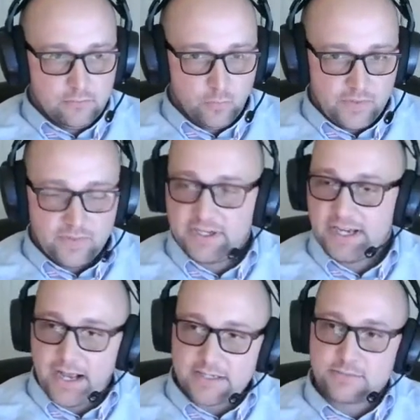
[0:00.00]
with the
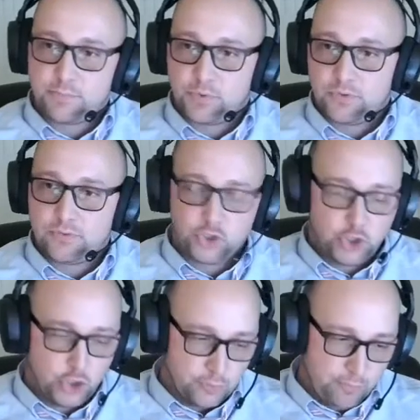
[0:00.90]
gospel
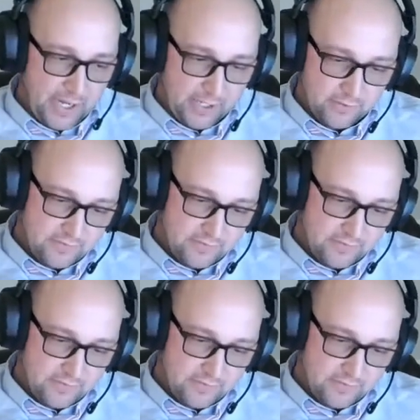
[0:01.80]
could pair